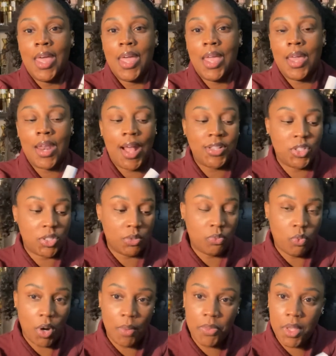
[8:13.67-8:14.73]
And I just
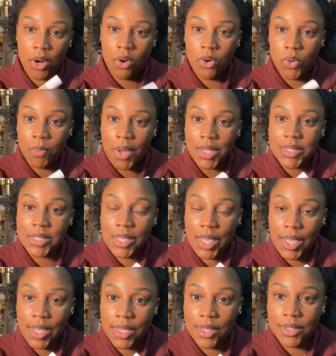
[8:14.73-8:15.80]
rubbed it on my
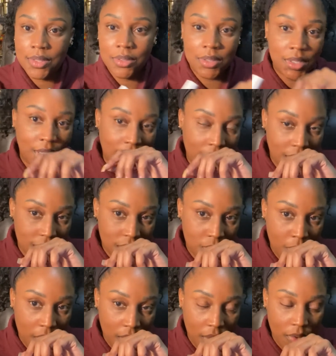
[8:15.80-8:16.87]
skin to get a
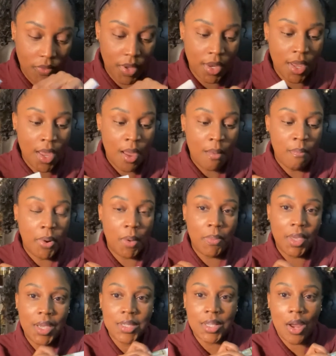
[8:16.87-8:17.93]
smell of it. But
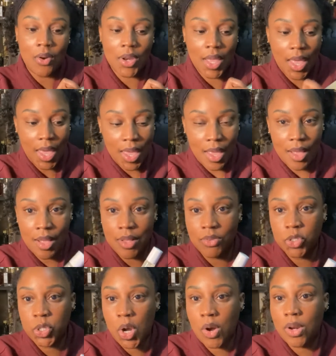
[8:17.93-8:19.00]
because I already
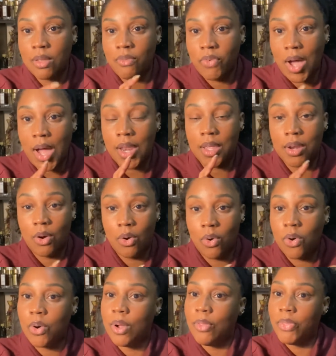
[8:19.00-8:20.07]
had Chocolate Violet
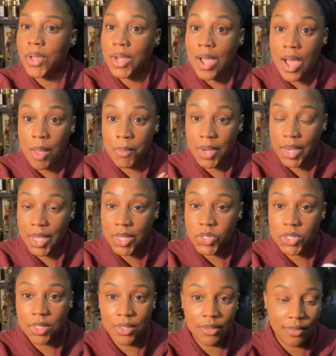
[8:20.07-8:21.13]
on, the
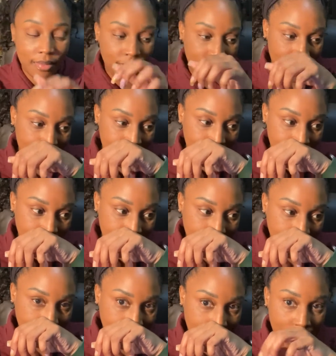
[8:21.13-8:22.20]
combination
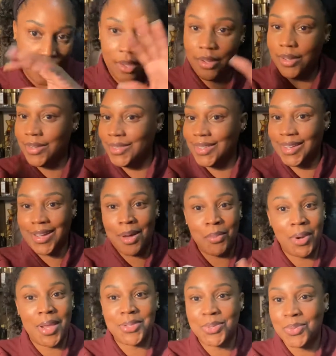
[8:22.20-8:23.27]

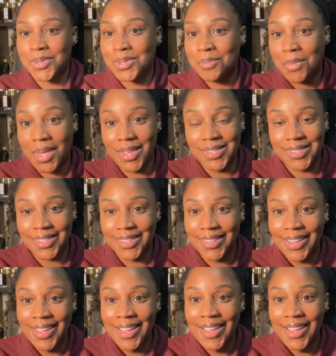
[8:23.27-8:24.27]
was amazing.